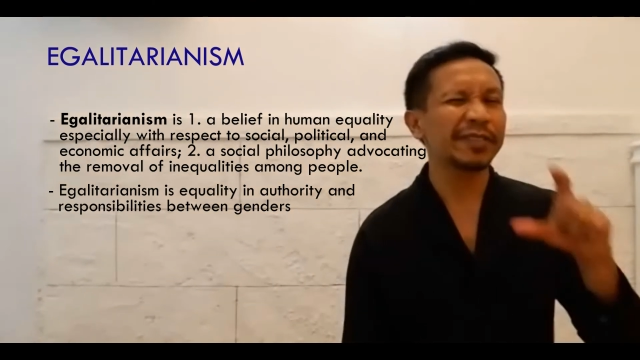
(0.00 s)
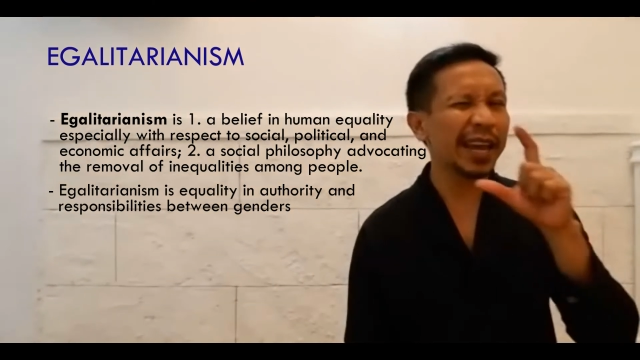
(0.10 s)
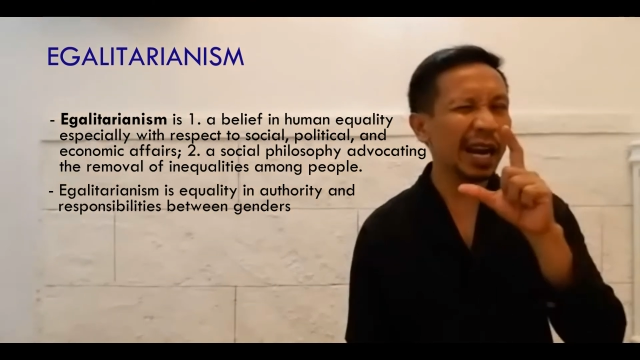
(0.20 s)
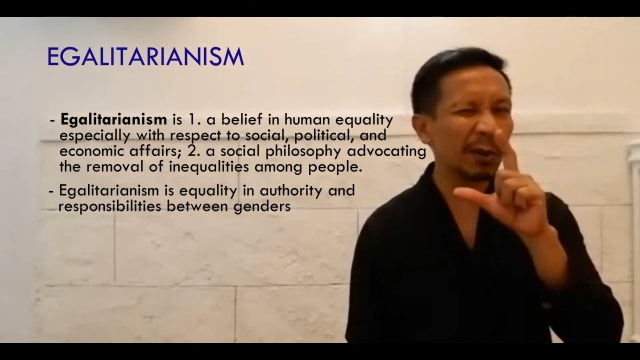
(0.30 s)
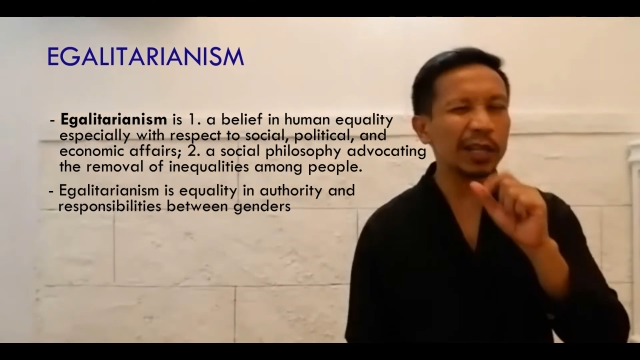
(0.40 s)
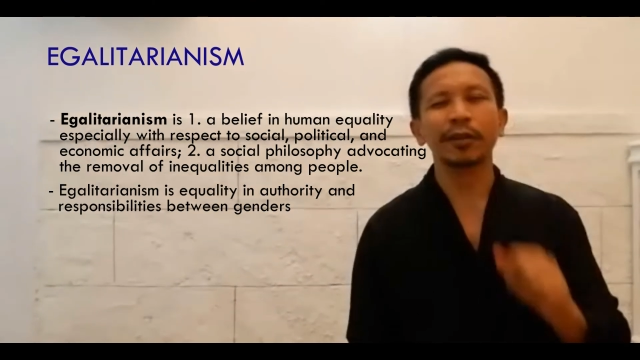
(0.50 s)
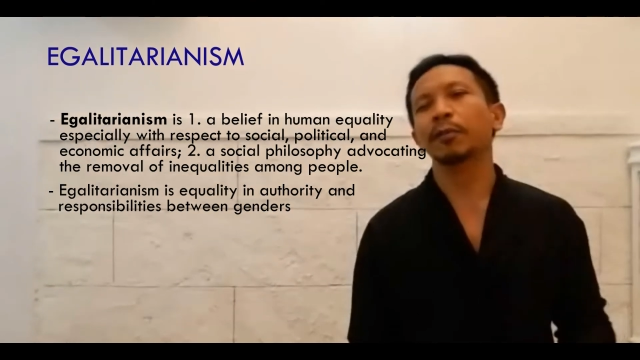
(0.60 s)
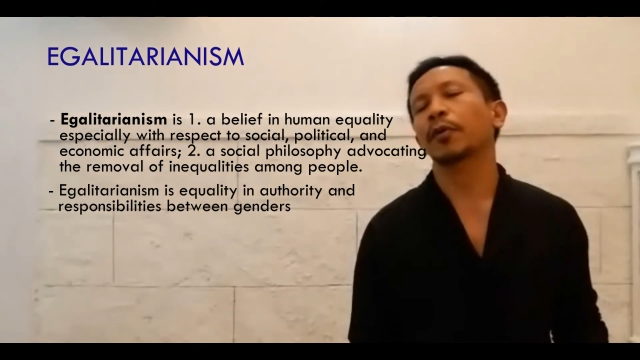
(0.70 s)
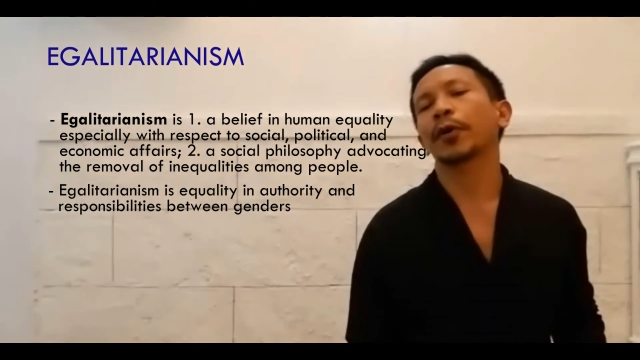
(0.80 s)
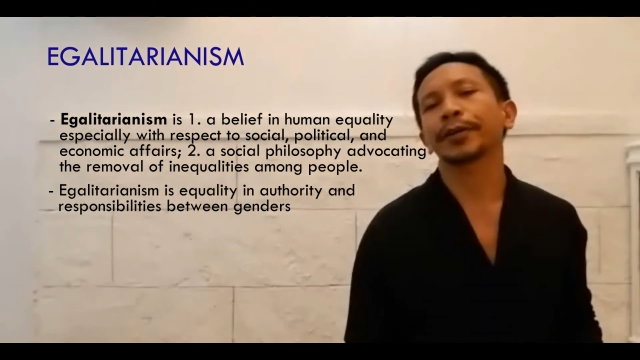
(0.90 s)
very
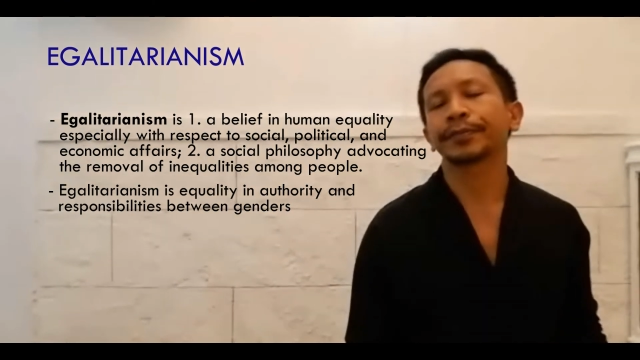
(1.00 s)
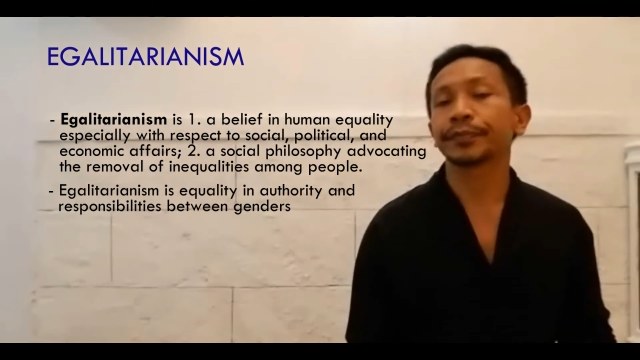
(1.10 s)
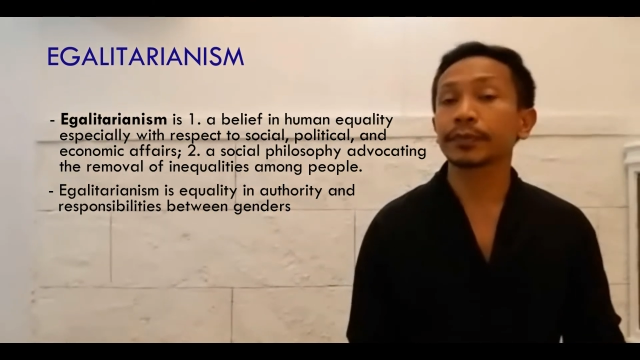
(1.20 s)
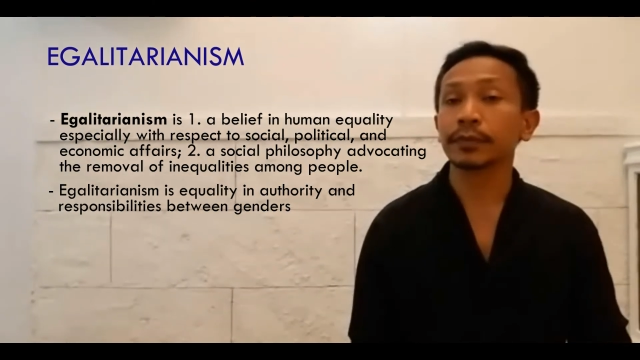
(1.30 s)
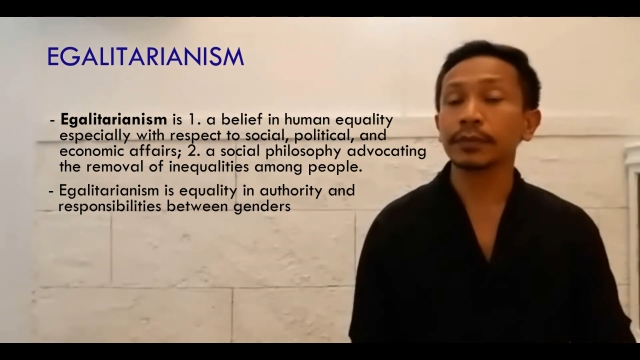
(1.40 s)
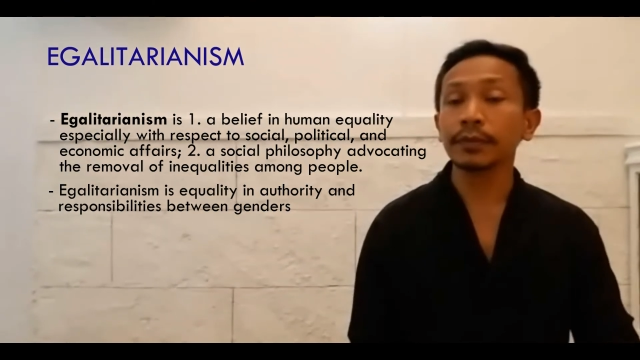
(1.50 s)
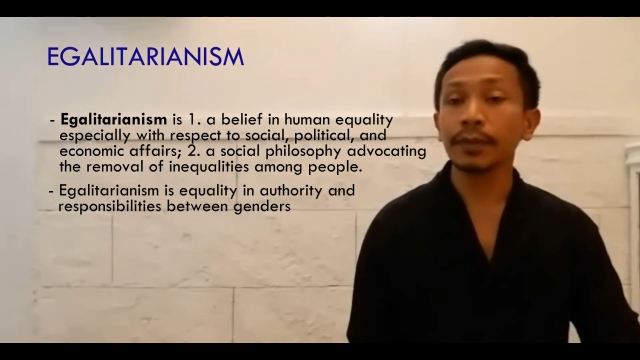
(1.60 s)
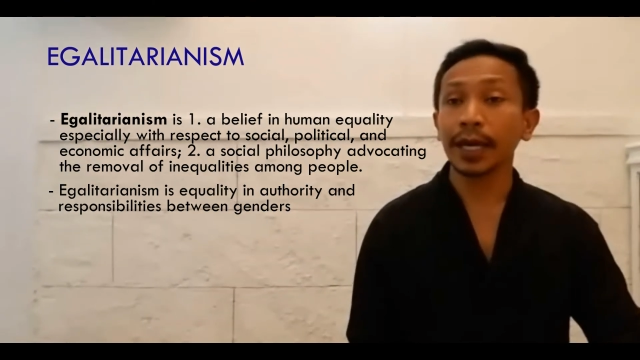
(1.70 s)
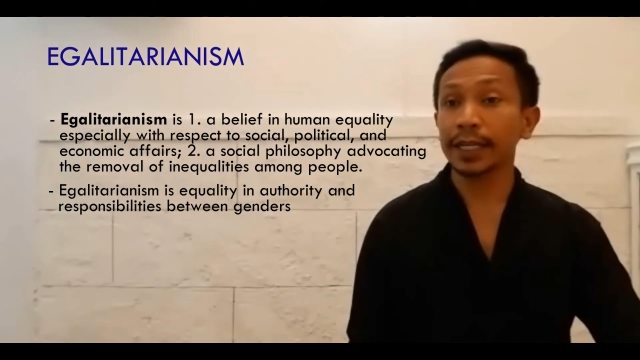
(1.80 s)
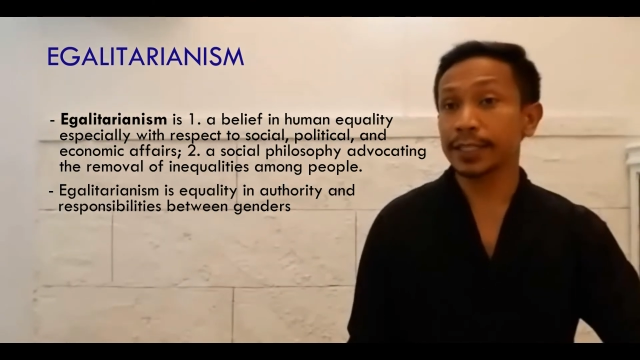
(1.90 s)
little boy.
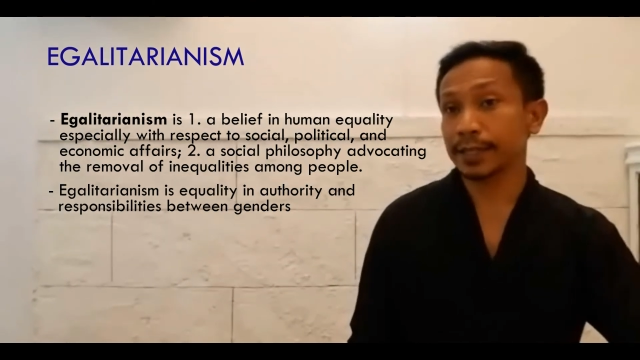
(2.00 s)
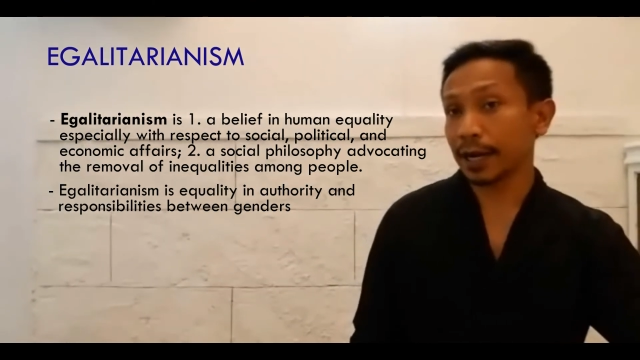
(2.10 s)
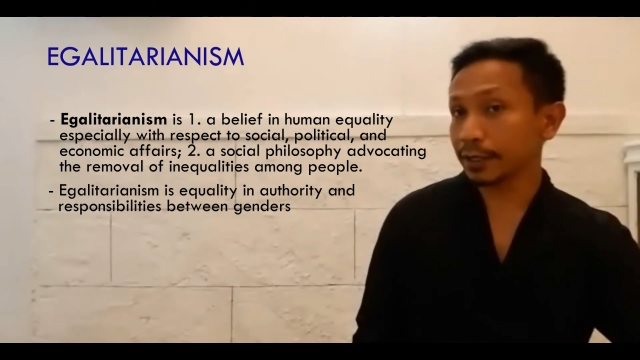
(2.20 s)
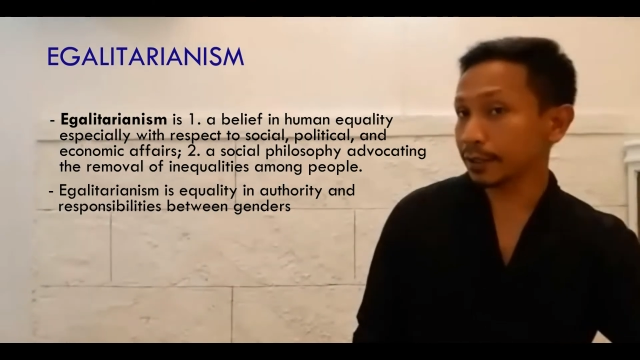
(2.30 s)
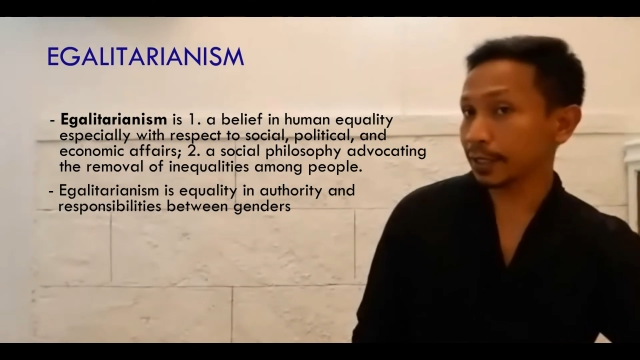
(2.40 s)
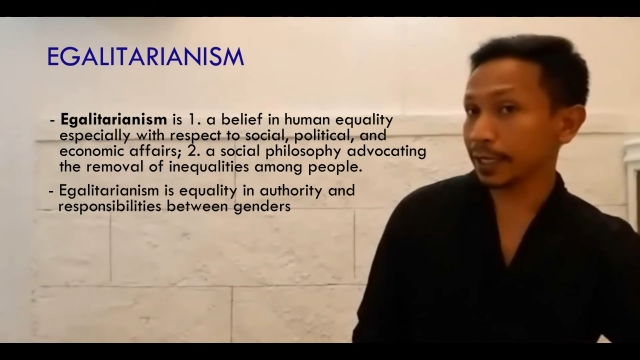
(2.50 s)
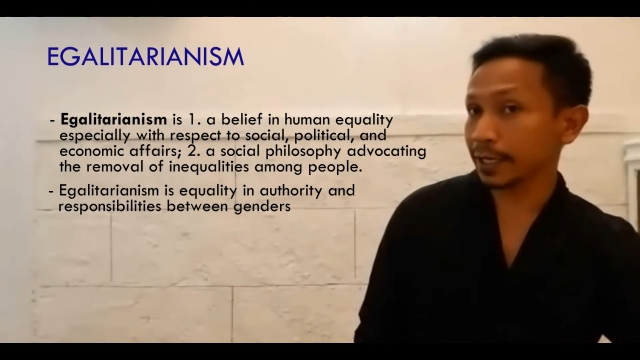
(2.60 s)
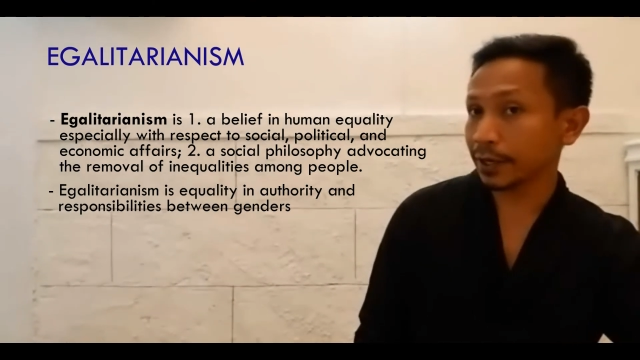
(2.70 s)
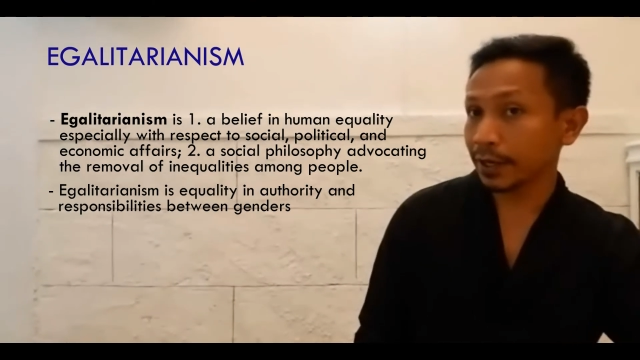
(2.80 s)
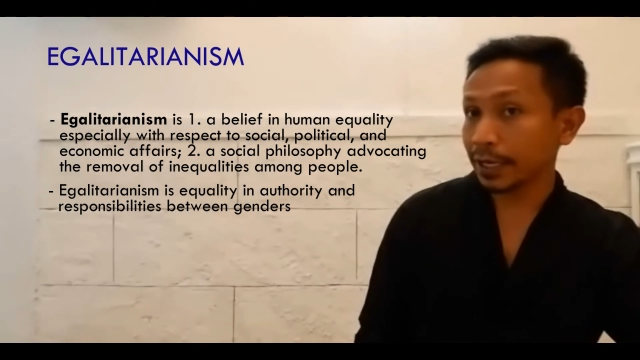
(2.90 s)
And
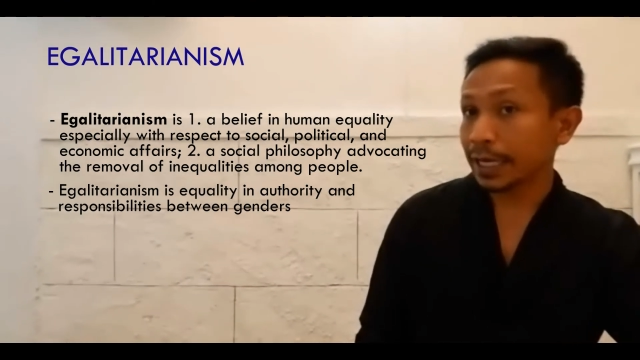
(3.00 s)
suddenly